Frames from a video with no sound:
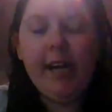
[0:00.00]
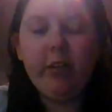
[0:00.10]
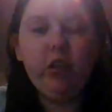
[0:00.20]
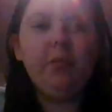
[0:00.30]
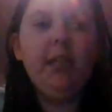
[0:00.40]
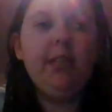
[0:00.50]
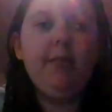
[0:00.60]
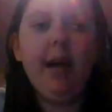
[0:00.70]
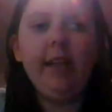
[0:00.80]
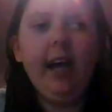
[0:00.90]
extra peace
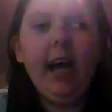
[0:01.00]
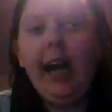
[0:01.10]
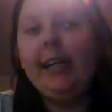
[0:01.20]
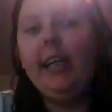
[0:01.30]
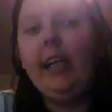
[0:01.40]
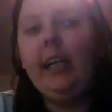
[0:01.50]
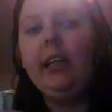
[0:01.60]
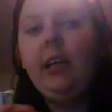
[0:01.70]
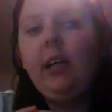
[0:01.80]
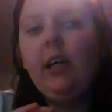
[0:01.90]
of mind that I need